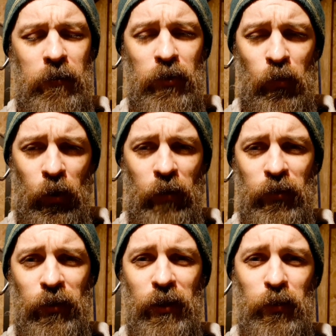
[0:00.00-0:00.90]
what I've
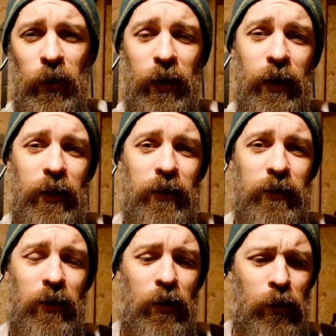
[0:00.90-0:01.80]
done this weekend,
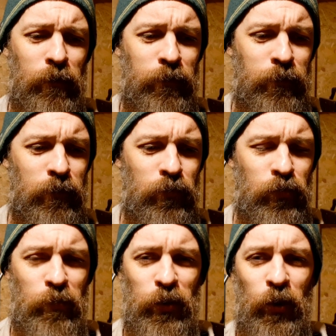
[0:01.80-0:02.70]
I've
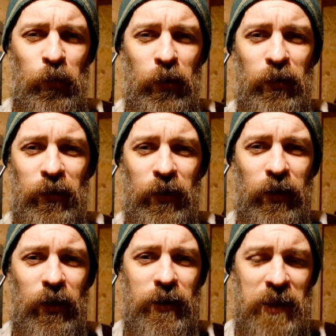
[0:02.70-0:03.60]
trimmed it up with
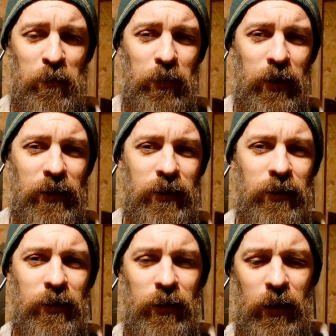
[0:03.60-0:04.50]
a template
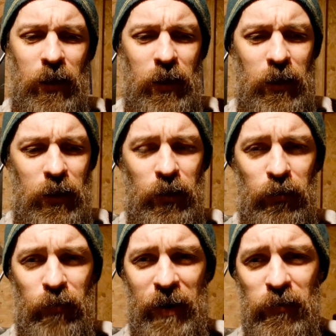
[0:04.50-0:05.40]
and
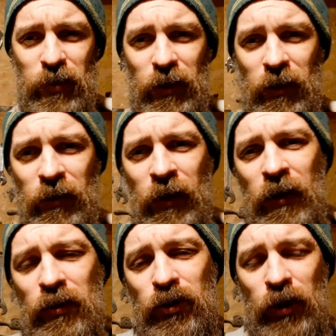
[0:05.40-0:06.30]
the router.
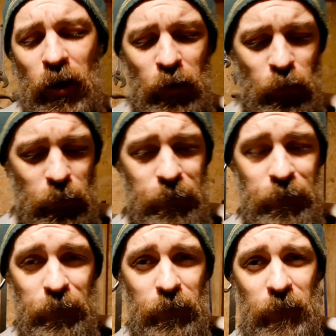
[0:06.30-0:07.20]
So
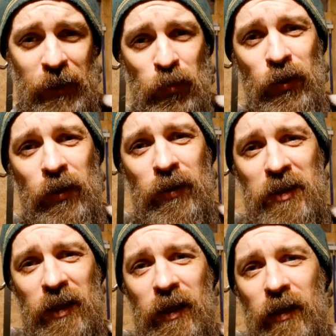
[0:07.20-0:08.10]
that's what you're going to
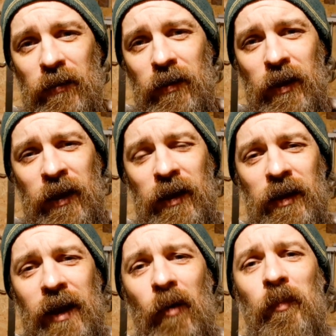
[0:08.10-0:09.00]
see here,
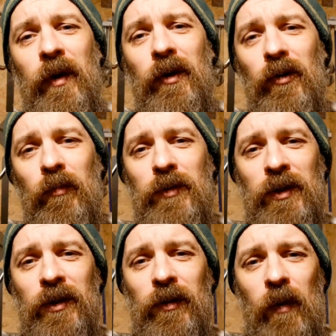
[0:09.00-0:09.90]
and that'll bring you up
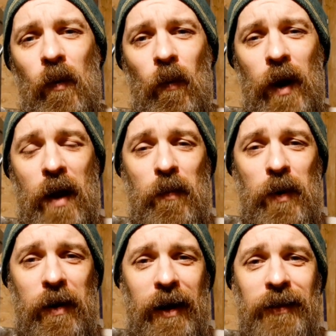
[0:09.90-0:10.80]
to where
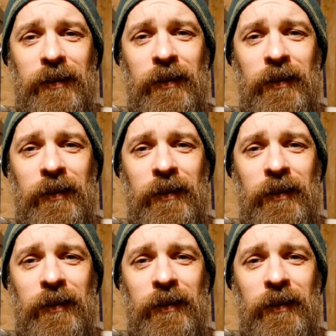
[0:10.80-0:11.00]
we're at